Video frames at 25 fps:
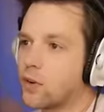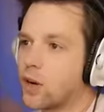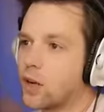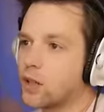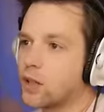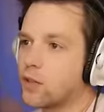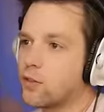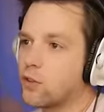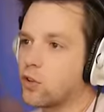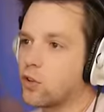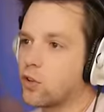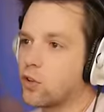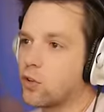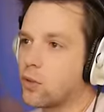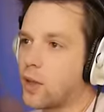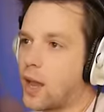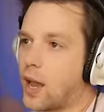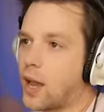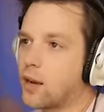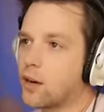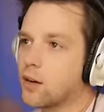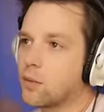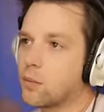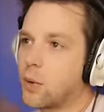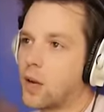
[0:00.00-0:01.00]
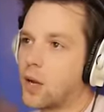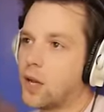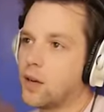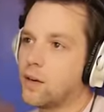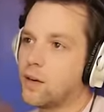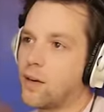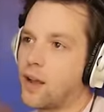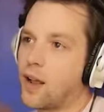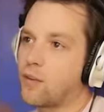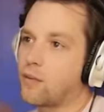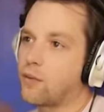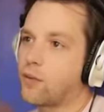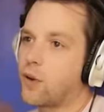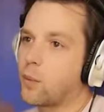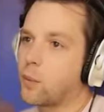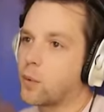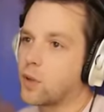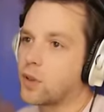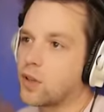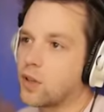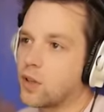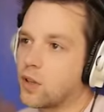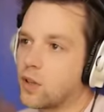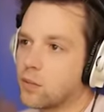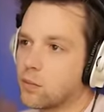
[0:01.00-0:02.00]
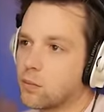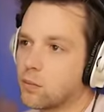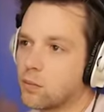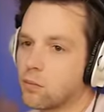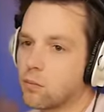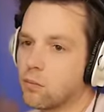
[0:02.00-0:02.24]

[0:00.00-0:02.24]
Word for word: I'll leave you to that, bud. Have fun with the